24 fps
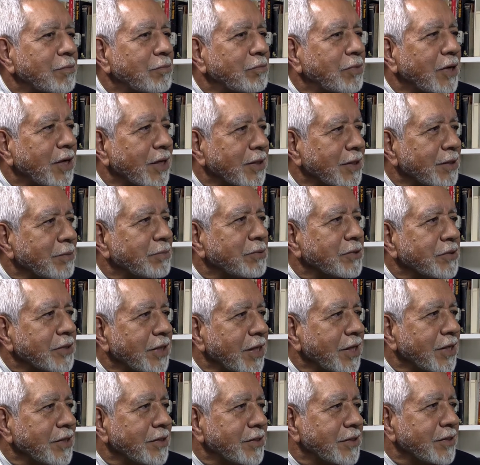but the
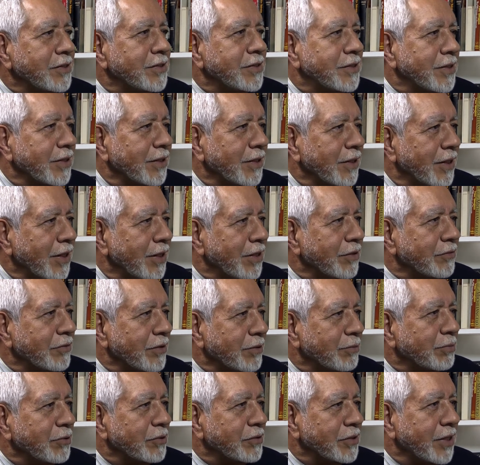percentage is still
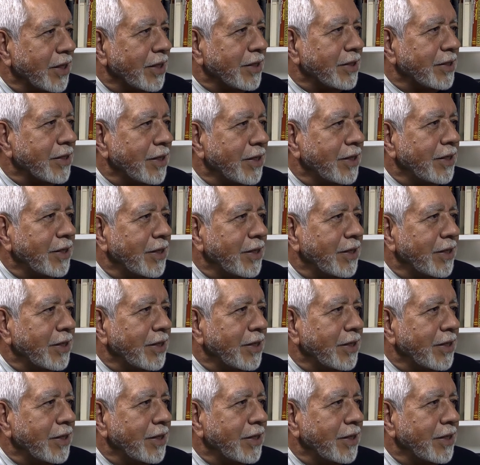100%.